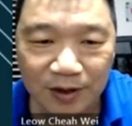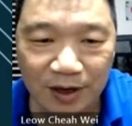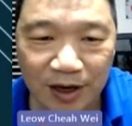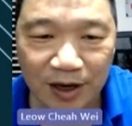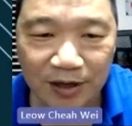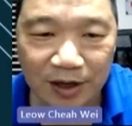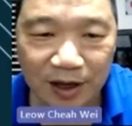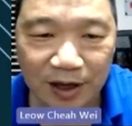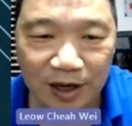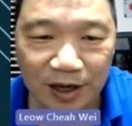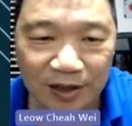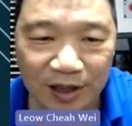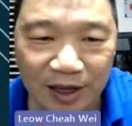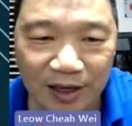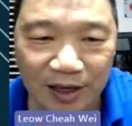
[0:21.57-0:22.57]

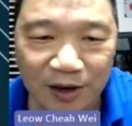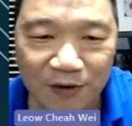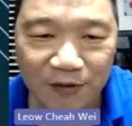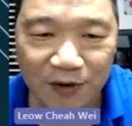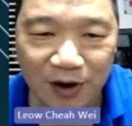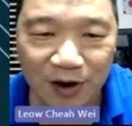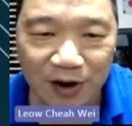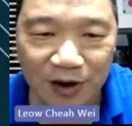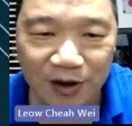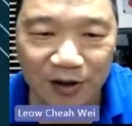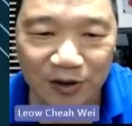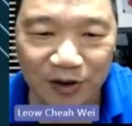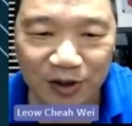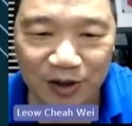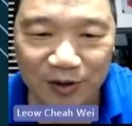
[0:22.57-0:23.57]
Yeah, thank you for
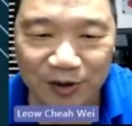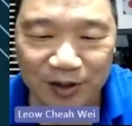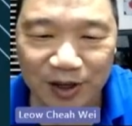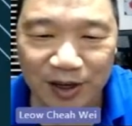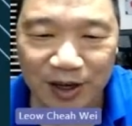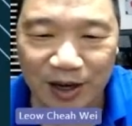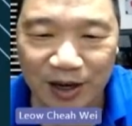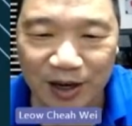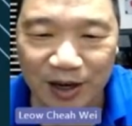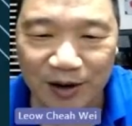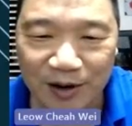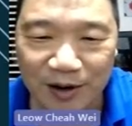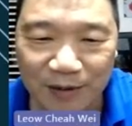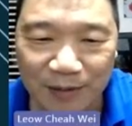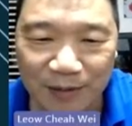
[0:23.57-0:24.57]
introducing
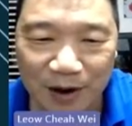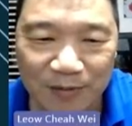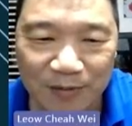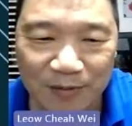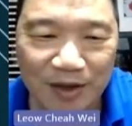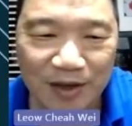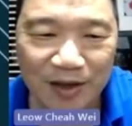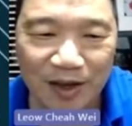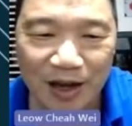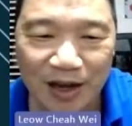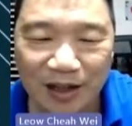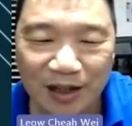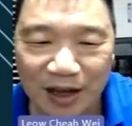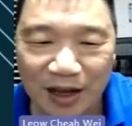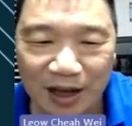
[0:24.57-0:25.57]
about me.
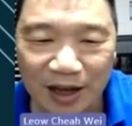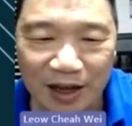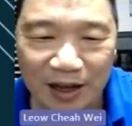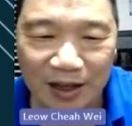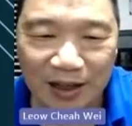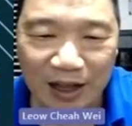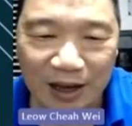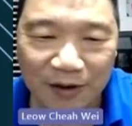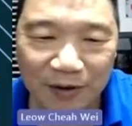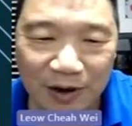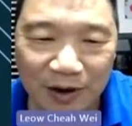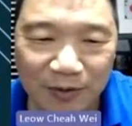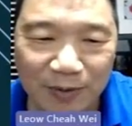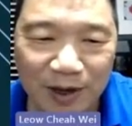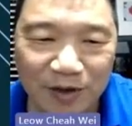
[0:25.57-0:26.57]
Yeah, like
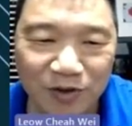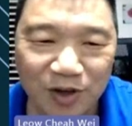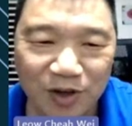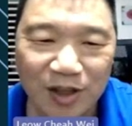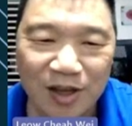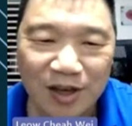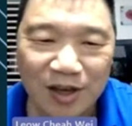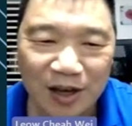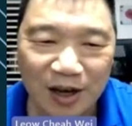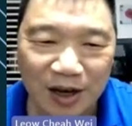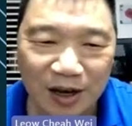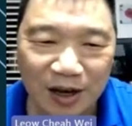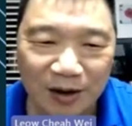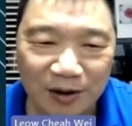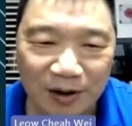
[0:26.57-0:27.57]
what you mentioned,
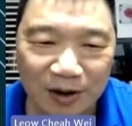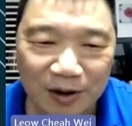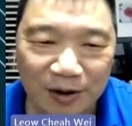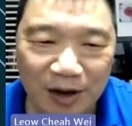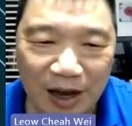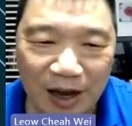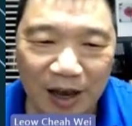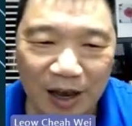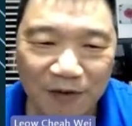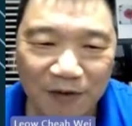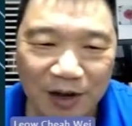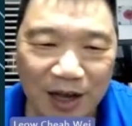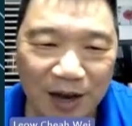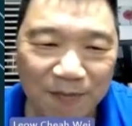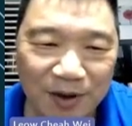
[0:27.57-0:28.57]
I
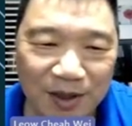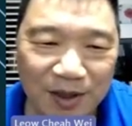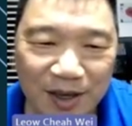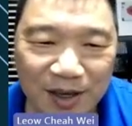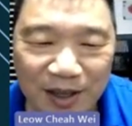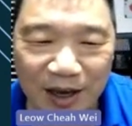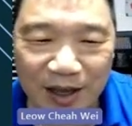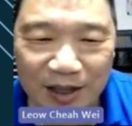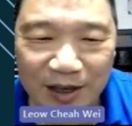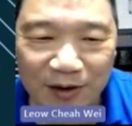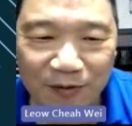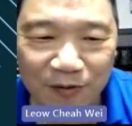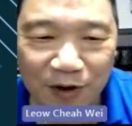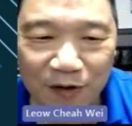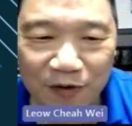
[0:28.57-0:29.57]
have a company that
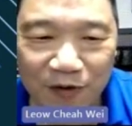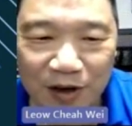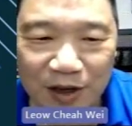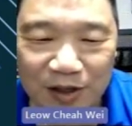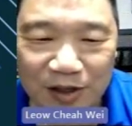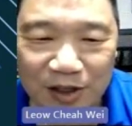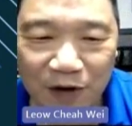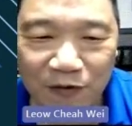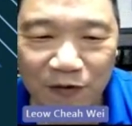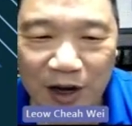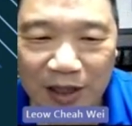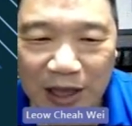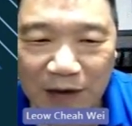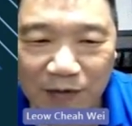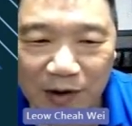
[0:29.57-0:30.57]
involved in
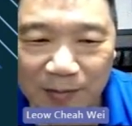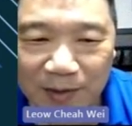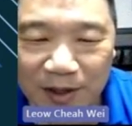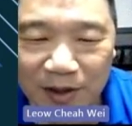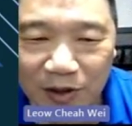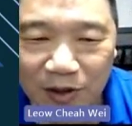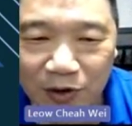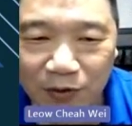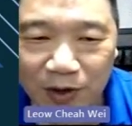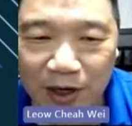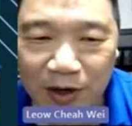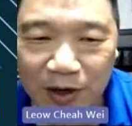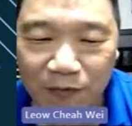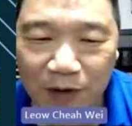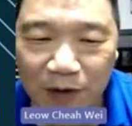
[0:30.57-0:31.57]
software development,
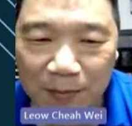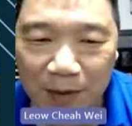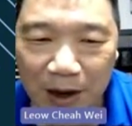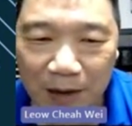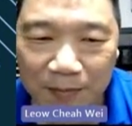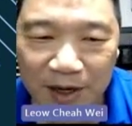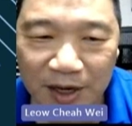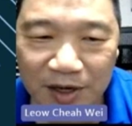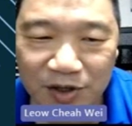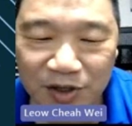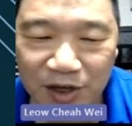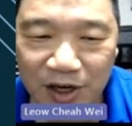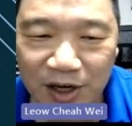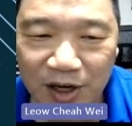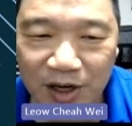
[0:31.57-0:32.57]
doing web
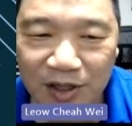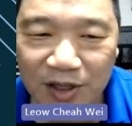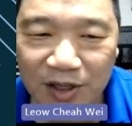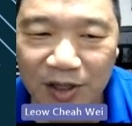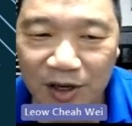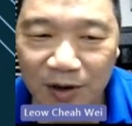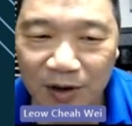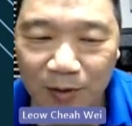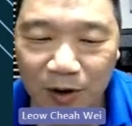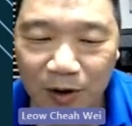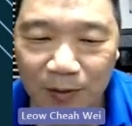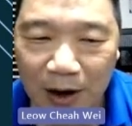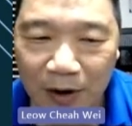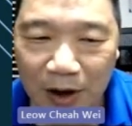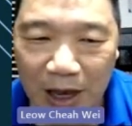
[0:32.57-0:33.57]
application,
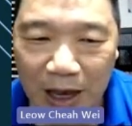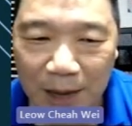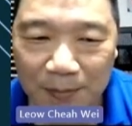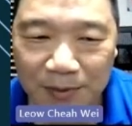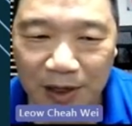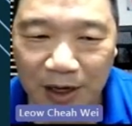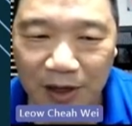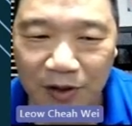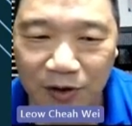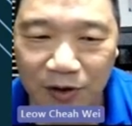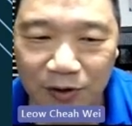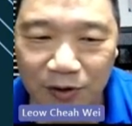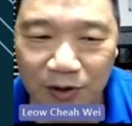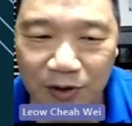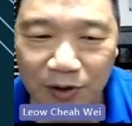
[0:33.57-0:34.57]
mobile apps, and
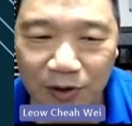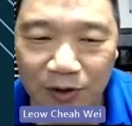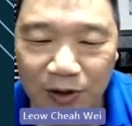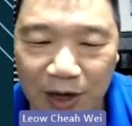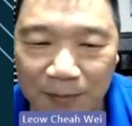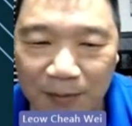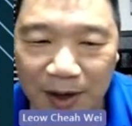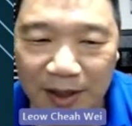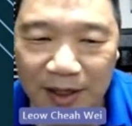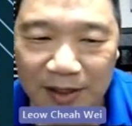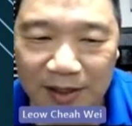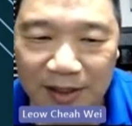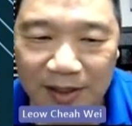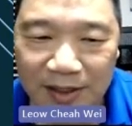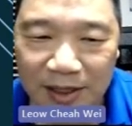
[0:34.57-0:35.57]
also
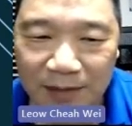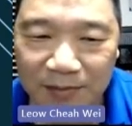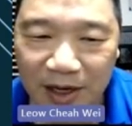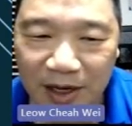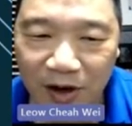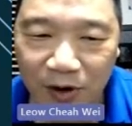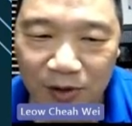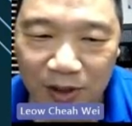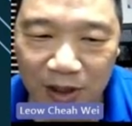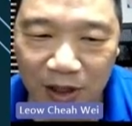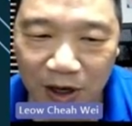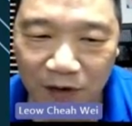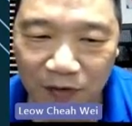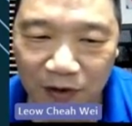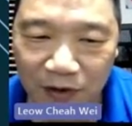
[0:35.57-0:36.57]
embedded system that goes
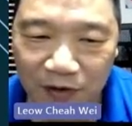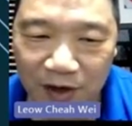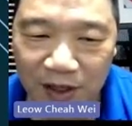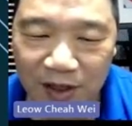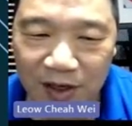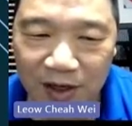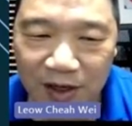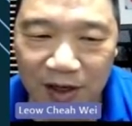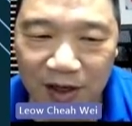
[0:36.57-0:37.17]
along with it.